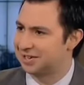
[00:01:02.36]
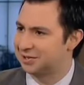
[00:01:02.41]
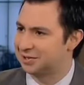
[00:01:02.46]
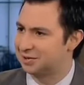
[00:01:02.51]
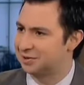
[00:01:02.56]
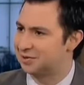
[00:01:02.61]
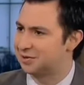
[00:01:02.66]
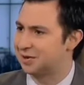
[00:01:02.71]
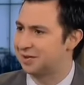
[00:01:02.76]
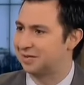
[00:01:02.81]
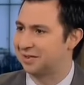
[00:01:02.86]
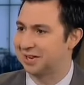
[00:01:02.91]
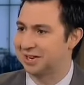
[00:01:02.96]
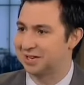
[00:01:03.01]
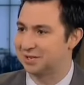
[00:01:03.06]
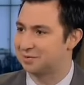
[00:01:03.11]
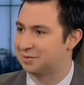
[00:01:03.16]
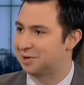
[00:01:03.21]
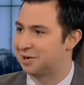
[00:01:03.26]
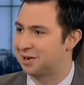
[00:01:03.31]
issues, you have a
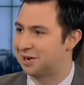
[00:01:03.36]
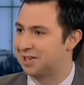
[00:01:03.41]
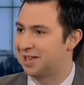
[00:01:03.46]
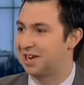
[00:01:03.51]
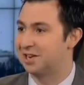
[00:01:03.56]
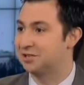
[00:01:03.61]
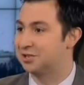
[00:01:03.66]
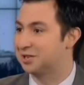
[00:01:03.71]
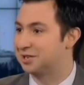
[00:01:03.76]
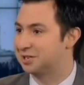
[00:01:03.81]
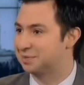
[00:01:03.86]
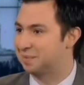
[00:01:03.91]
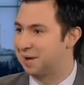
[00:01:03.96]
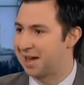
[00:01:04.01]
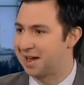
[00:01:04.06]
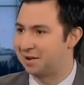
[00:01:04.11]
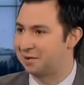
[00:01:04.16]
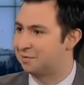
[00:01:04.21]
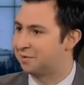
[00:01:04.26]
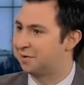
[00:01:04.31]
case where elections
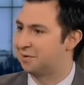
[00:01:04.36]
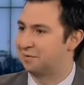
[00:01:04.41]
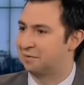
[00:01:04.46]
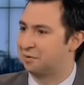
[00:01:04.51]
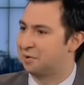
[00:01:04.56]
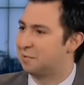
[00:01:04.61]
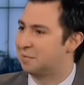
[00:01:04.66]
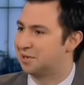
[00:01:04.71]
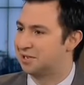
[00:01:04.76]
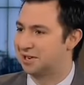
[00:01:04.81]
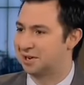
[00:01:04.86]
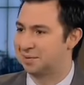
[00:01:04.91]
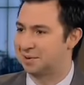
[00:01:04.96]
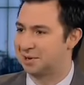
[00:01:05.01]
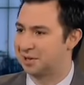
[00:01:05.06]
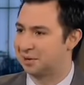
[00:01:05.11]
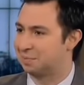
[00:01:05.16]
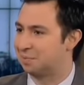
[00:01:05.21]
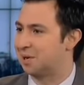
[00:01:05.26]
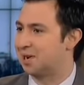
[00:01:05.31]
matter. We've been talking
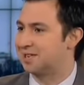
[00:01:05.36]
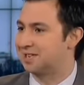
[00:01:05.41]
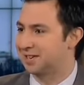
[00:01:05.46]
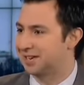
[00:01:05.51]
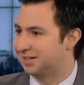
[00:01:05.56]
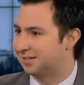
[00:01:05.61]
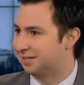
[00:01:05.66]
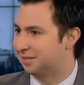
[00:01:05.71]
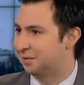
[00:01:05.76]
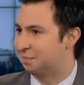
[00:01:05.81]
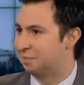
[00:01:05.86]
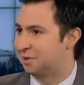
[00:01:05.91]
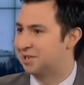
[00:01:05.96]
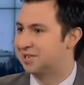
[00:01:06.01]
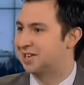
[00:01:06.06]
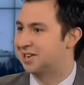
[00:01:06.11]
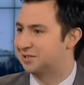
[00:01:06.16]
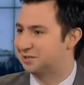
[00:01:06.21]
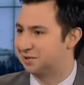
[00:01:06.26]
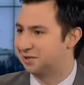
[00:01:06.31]
about the
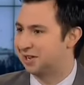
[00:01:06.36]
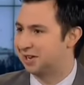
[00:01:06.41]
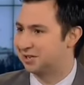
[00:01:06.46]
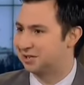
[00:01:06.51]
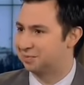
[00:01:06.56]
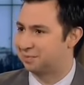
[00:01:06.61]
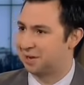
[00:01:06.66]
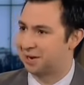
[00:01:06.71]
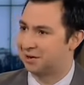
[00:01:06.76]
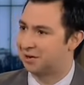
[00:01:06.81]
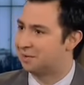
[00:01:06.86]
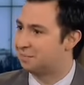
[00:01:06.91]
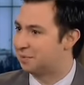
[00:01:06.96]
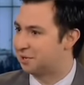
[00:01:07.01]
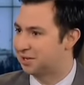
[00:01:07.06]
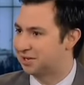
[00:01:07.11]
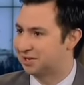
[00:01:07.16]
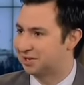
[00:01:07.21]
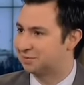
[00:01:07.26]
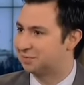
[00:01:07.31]
presidential election mattering,
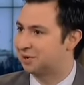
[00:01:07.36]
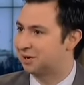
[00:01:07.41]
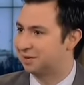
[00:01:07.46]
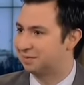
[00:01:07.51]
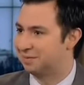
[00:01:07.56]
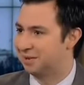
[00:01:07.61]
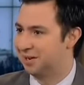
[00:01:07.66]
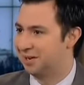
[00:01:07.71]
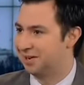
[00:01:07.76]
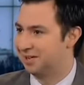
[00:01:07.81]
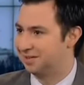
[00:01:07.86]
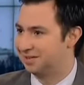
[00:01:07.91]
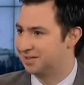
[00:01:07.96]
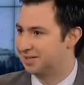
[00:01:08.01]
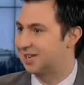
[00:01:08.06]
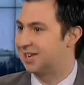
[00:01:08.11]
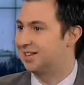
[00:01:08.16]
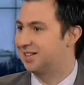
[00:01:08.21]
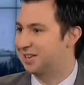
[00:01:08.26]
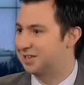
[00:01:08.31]
but this is where
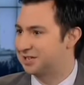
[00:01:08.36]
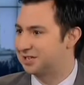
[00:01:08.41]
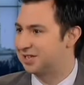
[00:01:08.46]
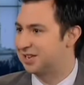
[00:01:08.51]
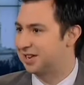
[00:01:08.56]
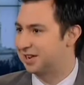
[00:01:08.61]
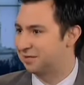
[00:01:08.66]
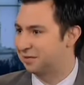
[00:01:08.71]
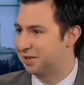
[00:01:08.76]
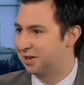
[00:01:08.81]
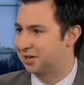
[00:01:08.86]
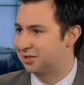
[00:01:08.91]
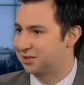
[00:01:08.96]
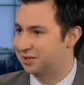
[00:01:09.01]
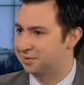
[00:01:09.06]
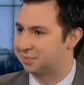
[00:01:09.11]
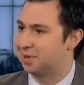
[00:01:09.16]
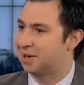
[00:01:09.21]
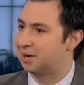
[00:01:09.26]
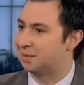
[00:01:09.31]
state legislative
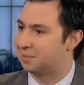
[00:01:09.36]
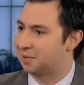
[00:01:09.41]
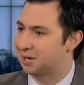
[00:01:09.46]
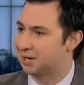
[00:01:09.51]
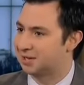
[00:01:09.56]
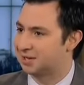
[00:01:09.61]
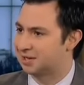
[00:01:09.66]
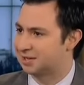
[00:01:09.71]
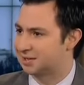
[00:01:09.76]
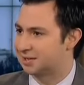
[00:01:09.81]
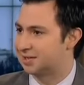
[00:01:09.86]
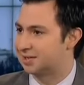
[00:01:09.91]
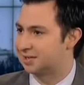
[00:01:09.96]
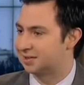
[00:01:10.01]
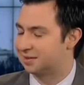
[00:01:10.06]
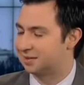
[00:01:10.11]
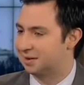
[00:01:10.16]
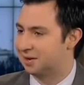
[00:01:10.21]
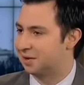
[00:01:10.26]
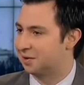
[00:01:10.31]
elections matter, because this
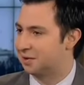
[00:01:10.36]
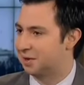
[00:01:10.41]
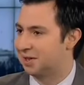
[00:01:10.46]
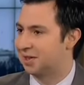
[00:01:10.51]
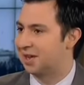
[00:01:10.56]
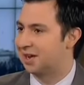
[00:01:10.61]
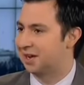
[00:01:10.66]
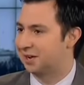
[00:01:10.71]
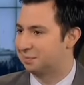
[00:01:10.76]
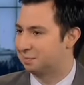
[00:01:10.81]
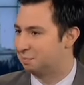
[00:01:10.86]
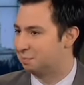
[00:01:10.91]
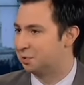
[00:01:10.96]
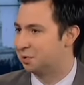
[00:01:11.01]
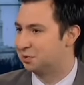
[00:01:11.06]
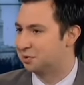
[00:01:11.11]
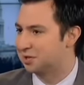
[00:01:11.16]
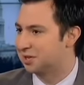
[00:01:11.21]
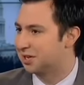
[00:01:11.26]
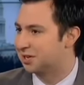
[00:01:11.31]
is, then they can
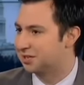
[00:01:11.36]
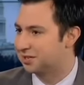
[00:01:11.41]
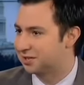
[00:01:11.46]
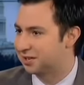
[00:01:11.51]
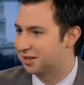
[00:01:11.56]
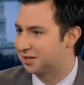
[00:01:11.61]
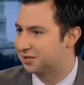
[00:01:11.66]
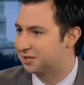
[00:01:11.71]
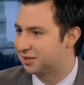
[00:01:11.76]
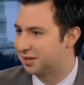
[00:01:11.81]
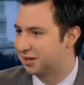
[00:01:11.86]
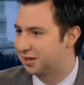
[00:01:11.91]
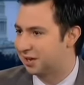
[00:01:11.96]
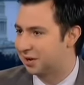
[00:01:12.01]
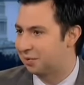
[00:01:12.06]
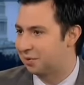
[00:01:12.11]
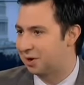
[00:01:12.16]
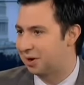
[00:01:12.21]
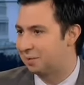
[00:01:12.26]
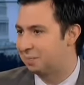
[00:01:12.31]
produce legislation that
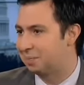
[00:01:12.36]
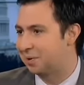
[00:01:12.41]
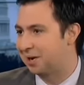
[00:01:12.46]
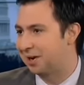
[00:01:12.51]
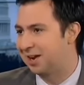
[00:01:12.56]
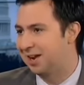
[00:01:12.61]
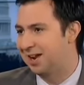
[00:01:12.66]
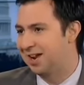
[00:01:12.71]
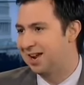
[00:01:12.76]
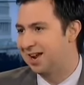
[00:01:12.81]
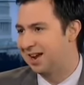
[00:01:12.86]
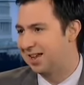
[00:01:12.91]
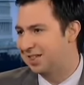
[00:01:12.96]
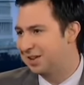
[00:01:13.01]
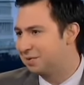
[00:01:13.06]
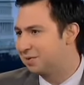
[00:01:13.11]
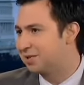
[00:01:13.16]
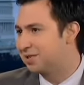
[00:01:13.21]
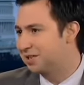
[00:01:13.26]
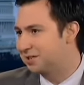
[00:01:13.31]
they want. But I
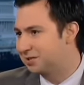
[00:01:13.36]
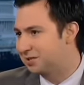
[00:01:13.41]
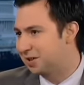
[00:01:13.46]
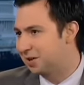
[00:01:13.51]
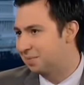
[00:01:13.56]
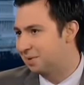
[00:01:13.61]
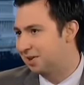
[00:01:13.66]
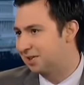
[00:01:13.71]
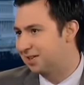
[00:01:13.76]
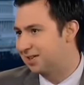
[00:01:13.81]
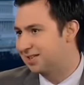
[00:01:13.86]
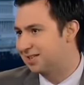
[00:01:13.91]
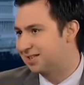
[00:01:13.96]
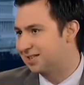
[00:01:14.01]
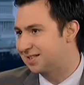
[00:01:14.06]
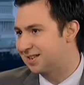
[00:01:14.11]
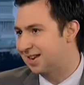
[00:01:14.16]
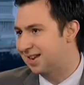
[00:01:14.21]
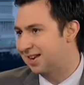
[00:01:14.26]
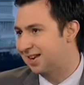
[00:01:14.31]
think what's interesting about this
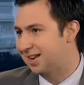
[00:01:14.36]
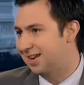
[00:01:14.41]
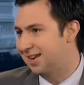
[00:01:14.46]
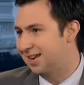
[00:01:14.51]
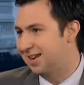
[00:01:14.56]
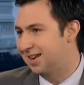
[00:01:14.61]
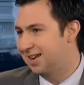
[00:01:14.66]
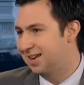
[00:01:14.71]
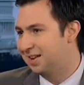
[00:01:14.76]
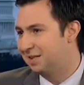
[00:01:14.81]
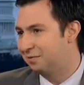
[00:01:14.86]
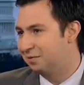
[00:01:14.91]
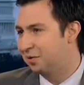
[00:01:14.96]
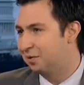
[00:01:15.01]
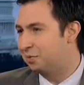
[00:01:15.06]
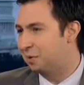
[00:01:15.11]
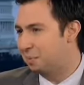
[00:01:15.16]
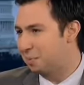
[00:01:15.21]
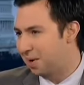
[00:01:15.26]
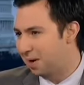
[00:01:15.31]
is that for
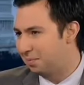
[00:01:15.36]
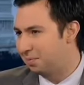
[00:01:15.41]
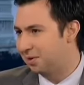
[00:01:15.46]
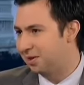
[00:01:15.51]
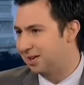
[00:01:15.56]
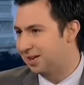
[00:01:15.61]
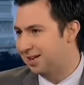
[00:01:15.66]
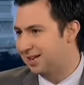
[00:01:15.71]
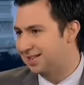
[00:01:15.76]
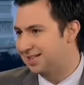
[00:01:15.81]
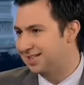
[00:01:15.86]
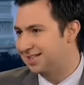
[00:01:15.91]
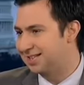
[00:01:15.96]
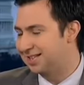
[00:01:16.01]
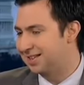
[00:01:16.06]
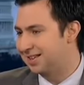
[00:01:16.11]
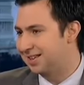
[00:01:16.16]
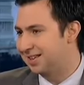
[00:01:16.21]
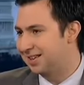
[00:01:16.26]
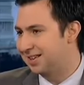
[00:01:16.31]
the Republicans,